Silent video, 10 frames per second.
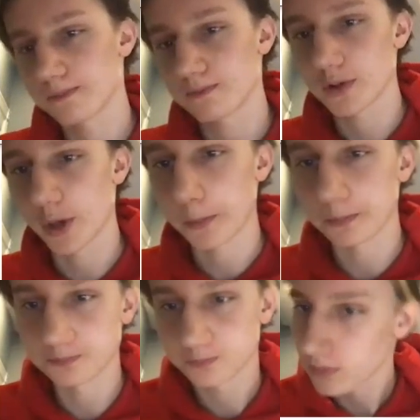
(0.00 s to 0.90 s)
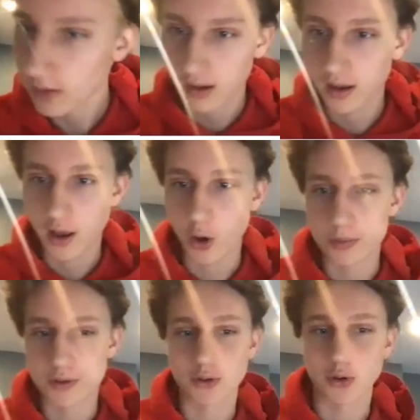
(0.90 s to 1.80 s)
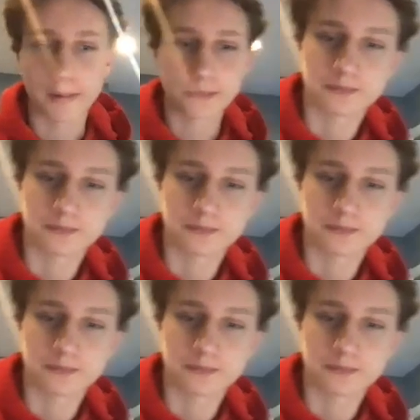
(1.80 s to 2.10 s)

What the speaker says: So hope you enjoy.